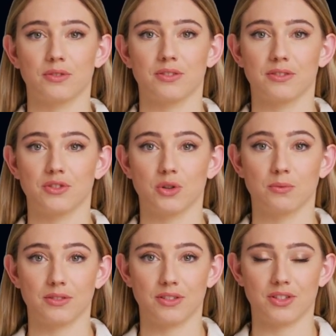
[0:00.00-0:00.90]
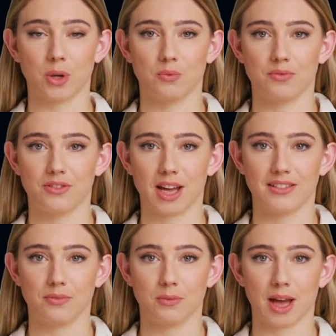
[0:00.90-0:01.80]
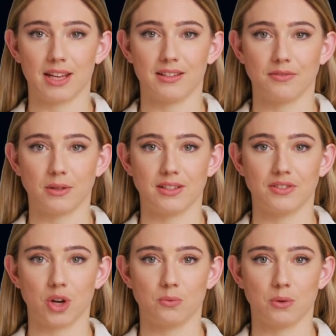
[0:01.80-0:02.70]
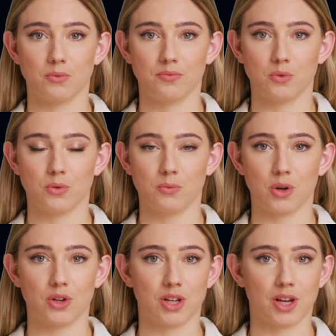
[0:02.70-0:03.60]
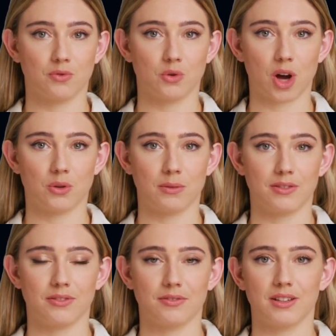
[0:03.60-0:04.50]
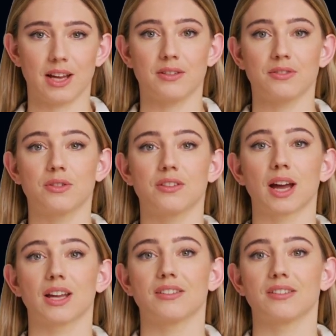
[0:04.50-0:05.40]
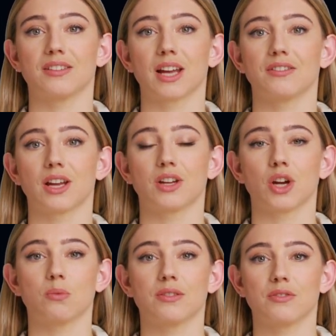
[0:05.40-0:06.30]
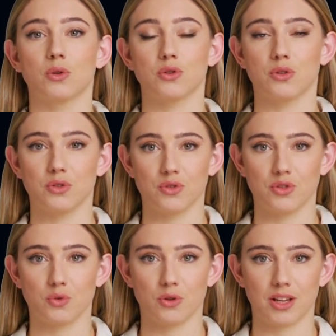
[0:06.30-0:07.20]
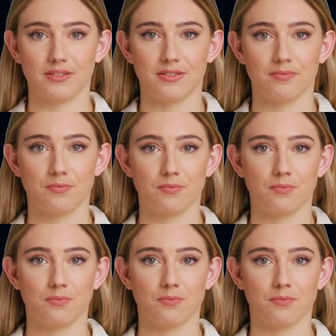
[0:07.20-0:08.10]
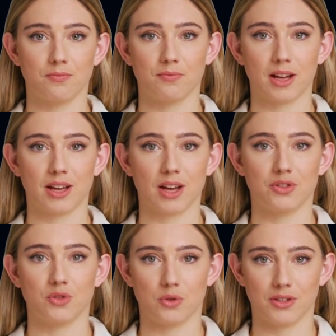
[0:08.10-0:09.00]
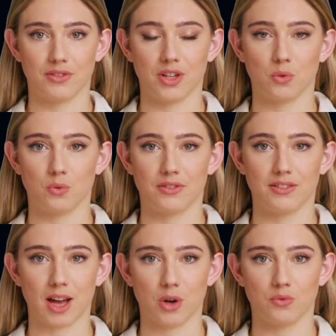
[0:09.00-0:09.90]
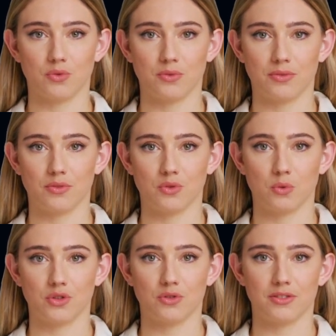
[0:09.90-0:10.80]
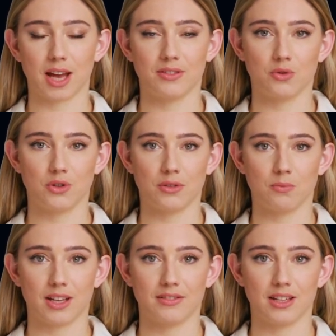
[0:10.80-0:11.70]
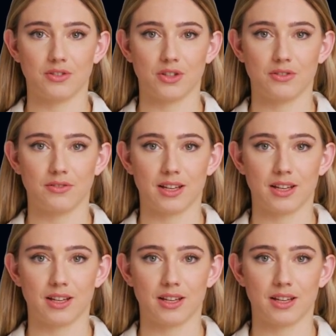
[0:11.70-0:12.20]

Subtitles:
To determine the scope of a test plan, I start by reviewing project requirements, including any design documents or user stories. I also consult with stakeholders to understand their expectations